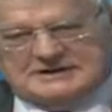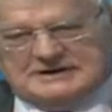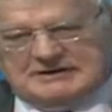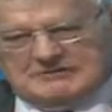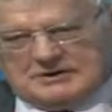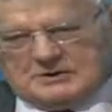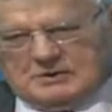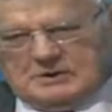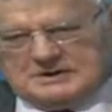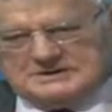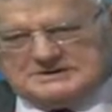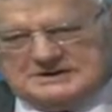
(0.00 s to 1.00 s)
It
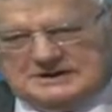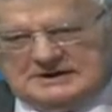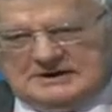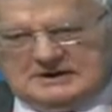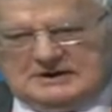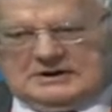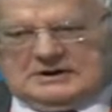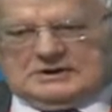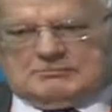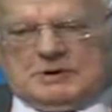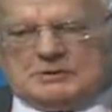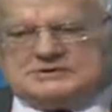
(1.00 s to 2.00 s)
requires
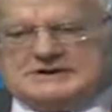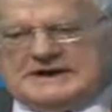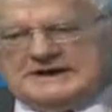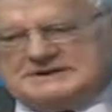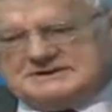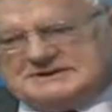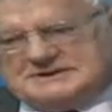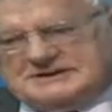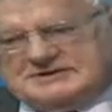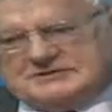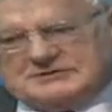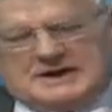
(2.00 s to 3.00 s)
multi-agency
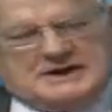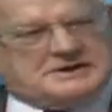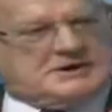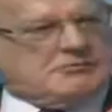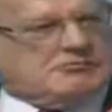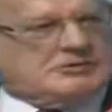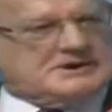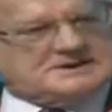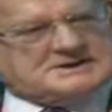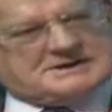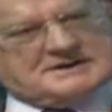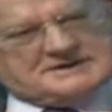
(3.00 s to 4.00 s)
threat and
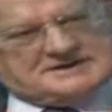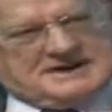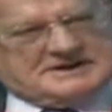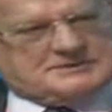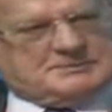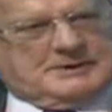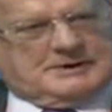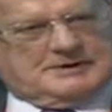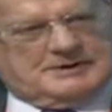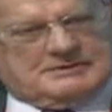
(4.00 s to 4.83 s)
risk assessment